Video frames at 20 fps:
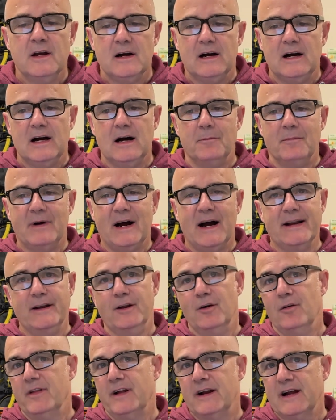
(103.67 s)
I
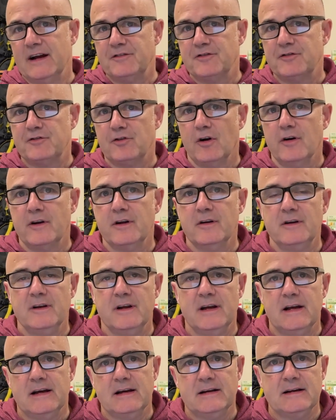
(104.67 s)
know that I started
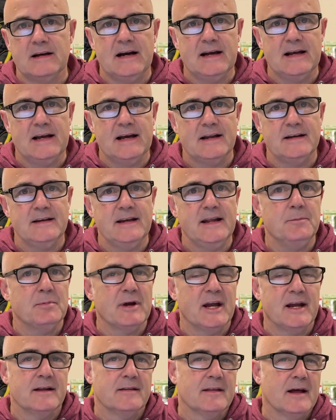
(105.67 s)
and I had knee pain.